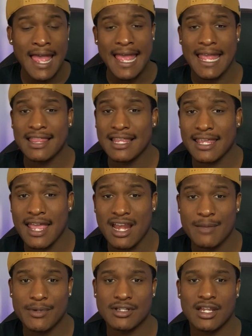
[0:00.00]
in the
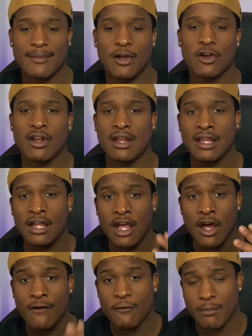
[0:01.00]
cannabis community
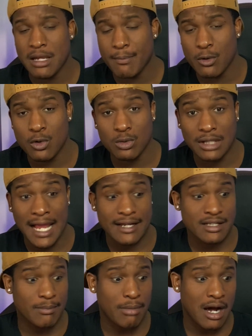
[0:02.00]
for people who like
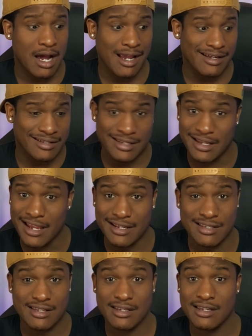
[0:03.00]
to buy
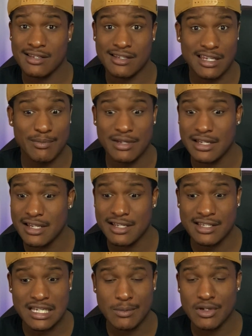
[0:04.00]
THC, CBD,
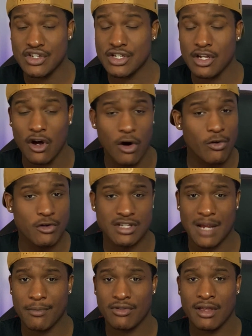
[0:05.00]
CBG, all those
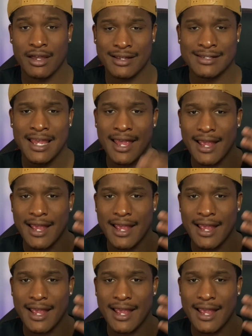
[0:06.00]
type of things.